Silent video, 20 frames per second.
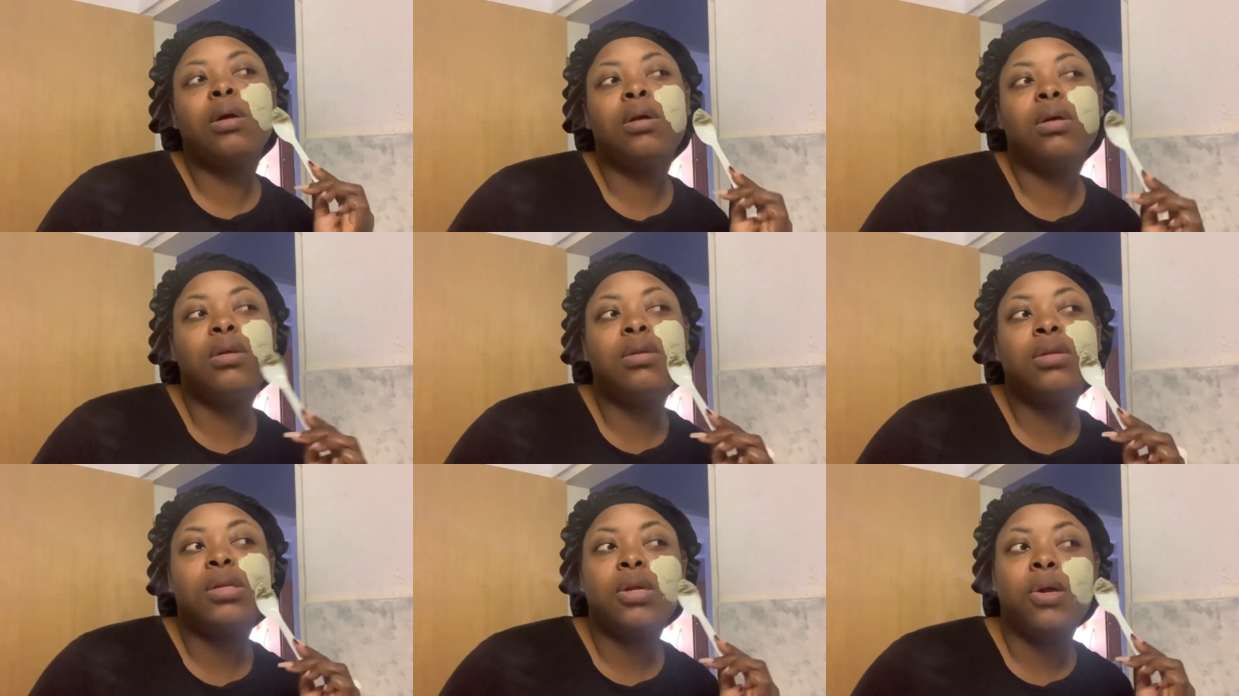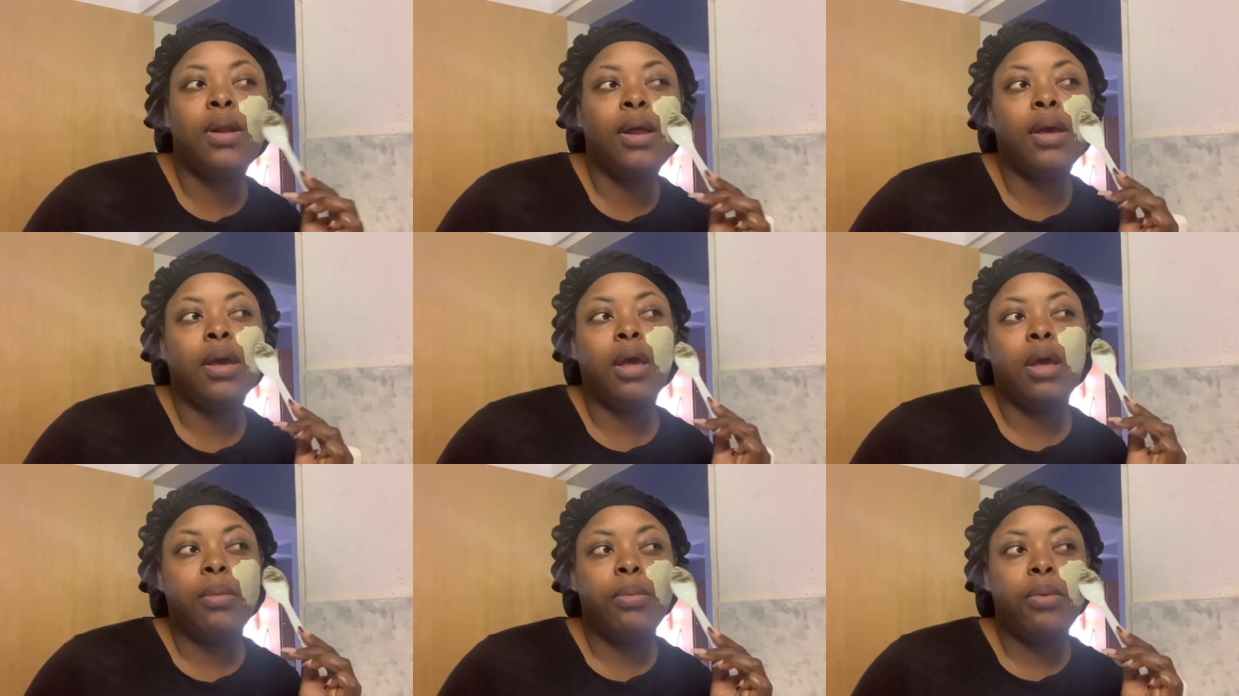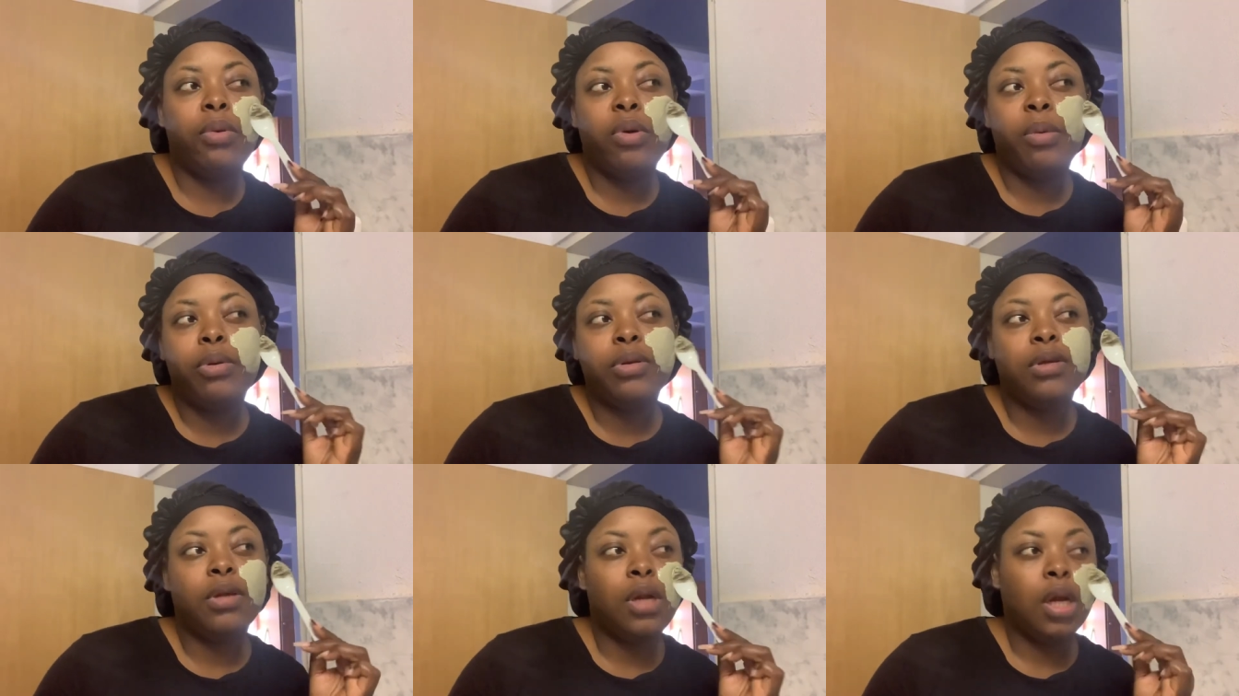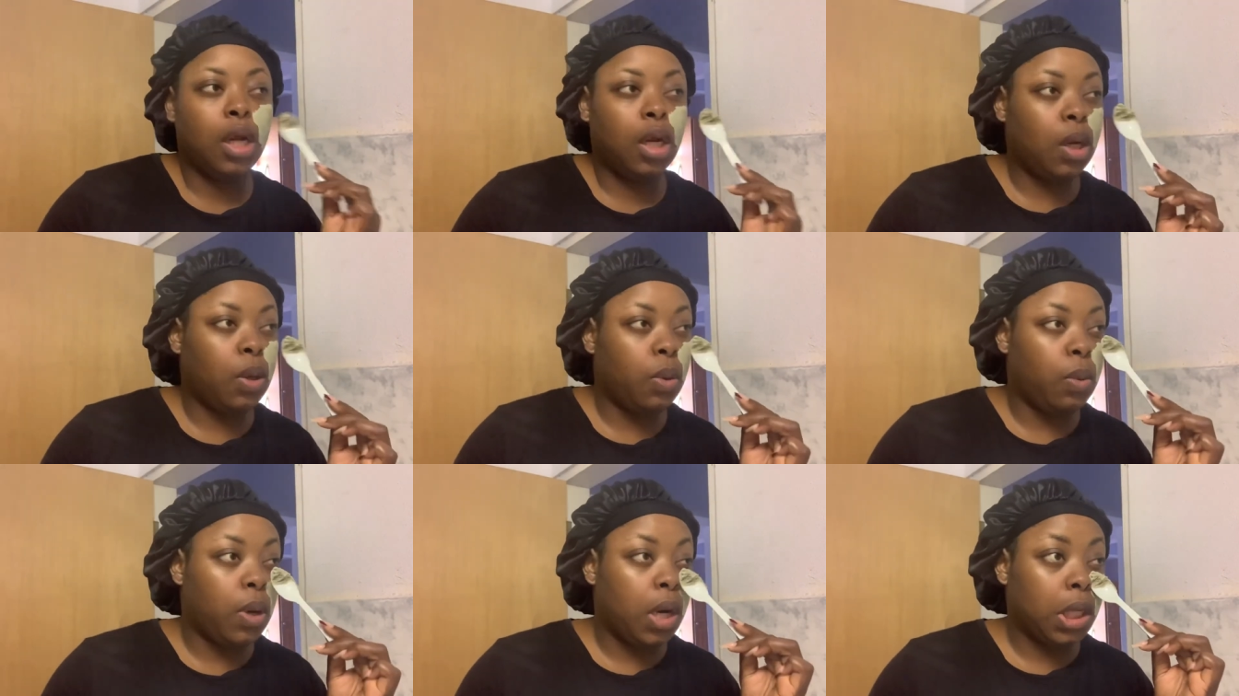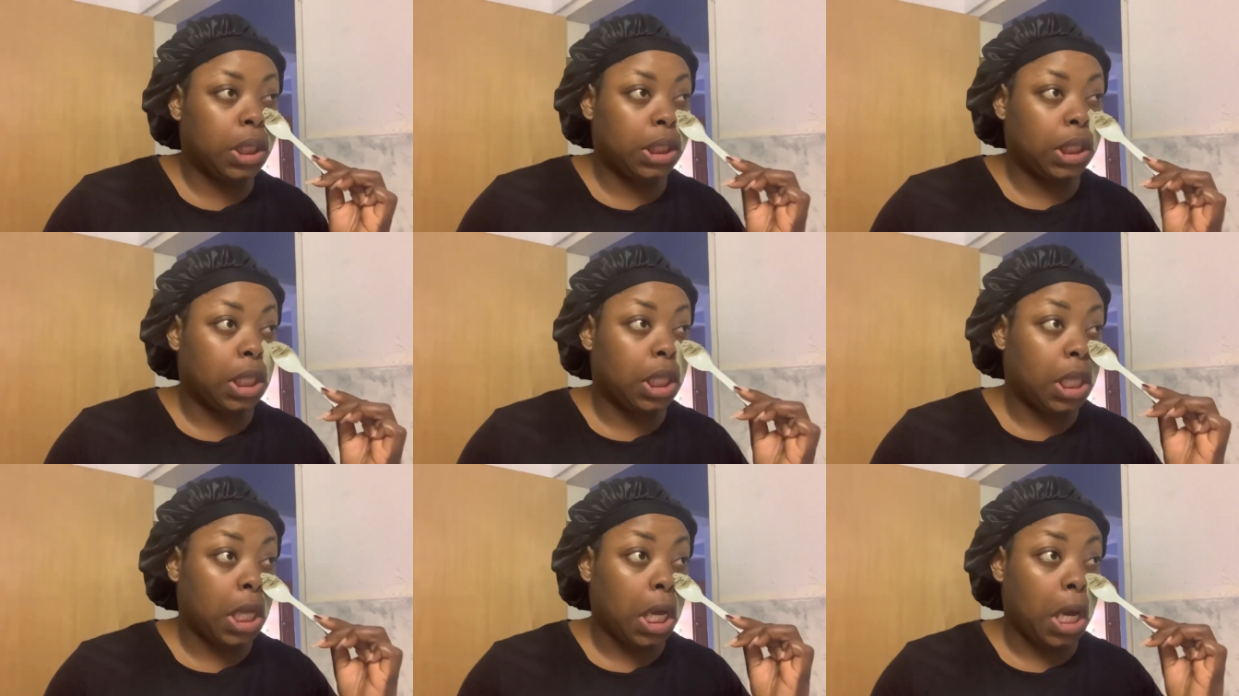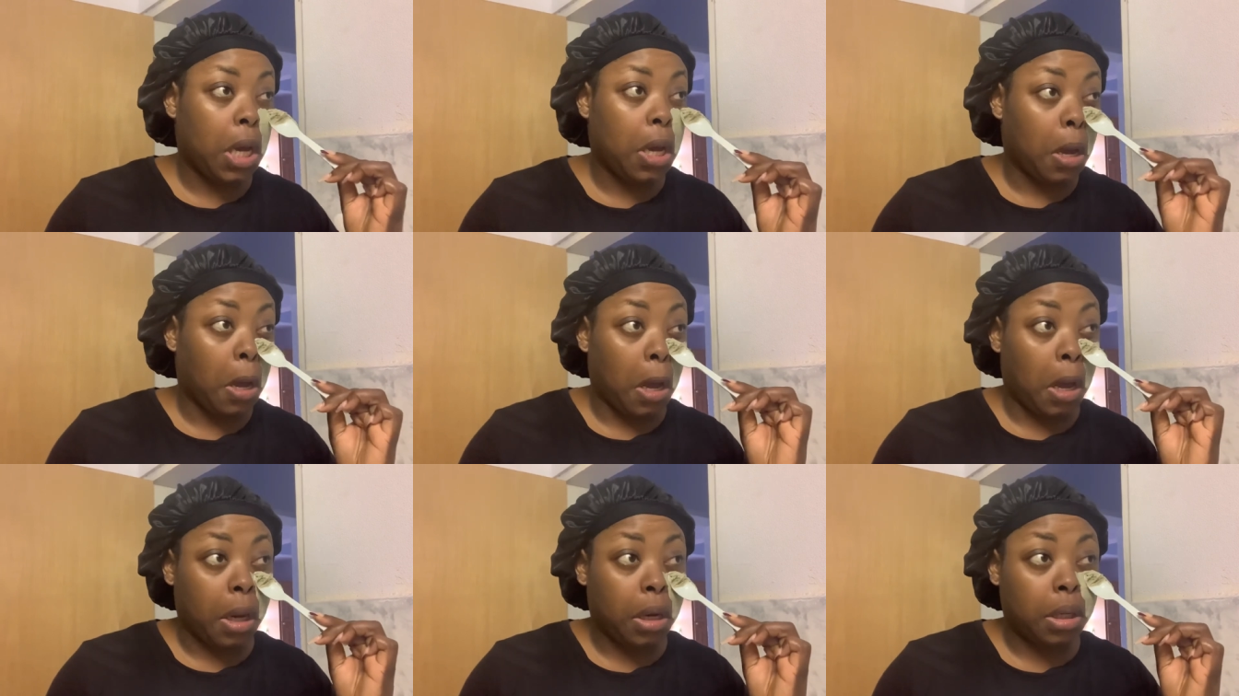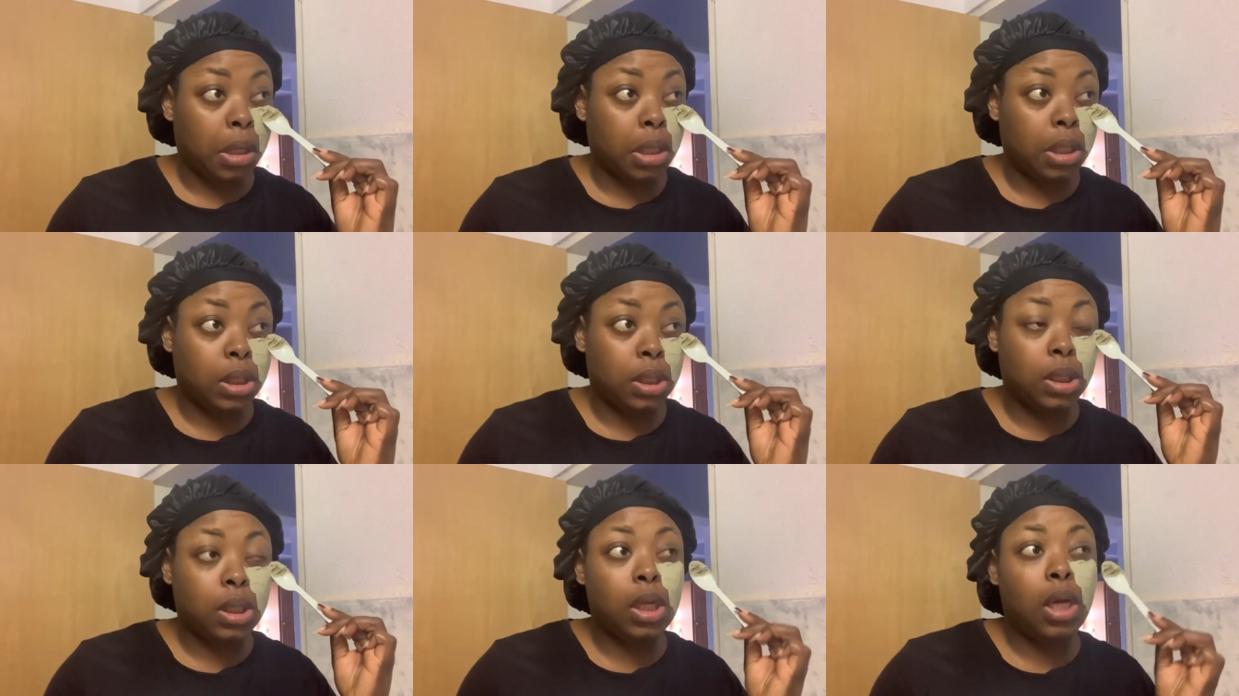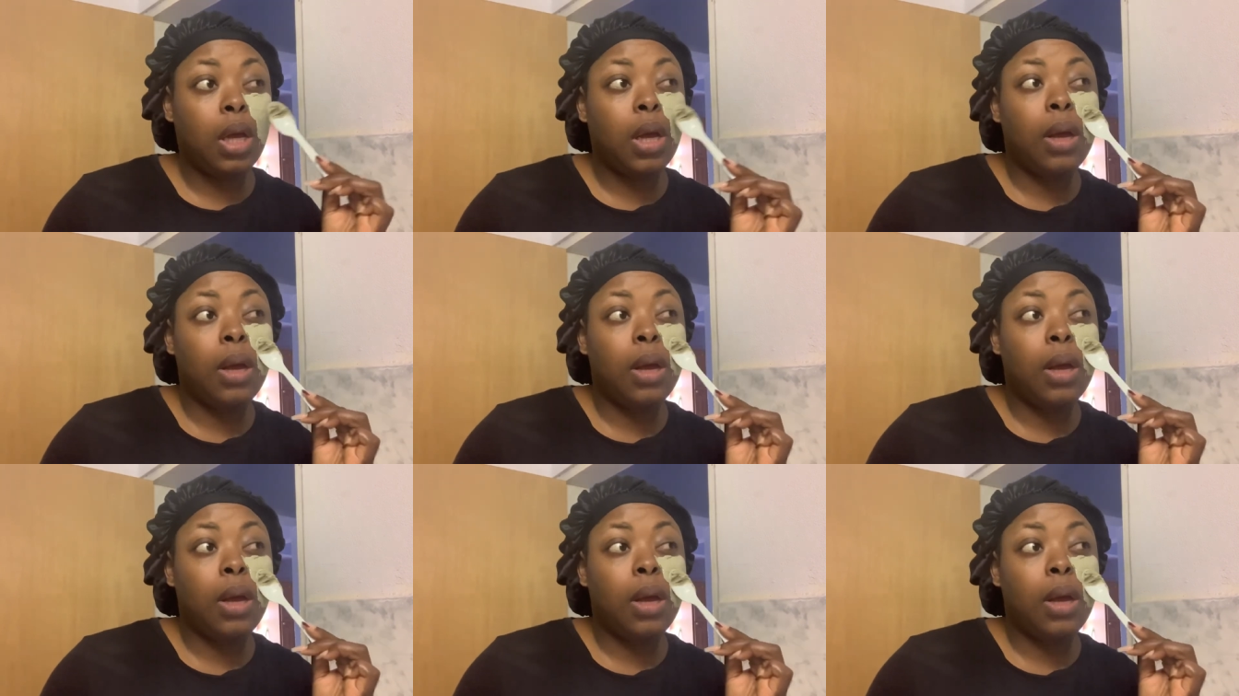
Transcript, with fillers: It sounds like Abby we're putting on the water, thank God, because